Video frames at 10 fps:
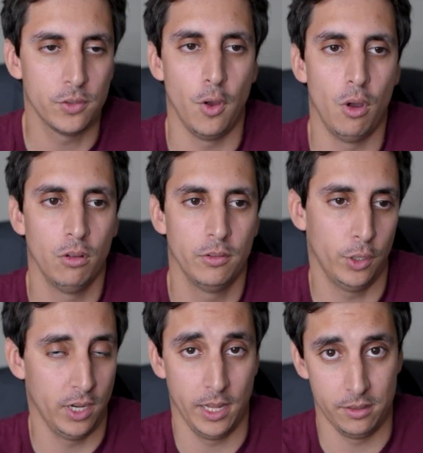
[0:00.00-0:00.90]
of all, they're
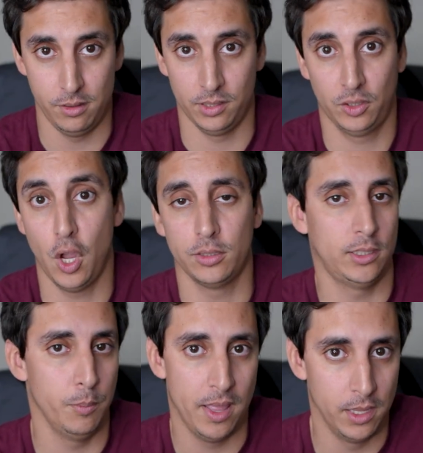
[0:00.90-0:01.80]
gonna get
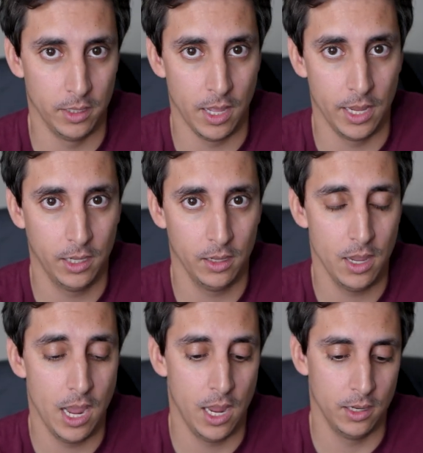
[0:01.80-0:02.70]
disgusting by the end of the hike.
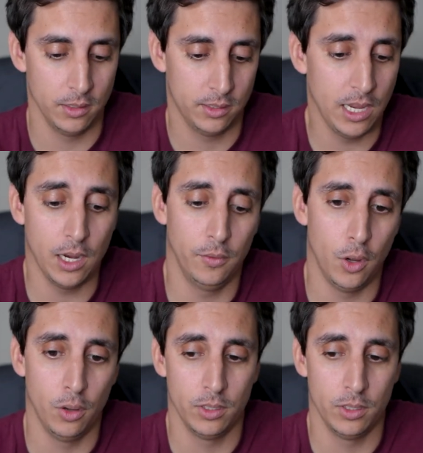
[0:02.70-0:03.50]
And second of all,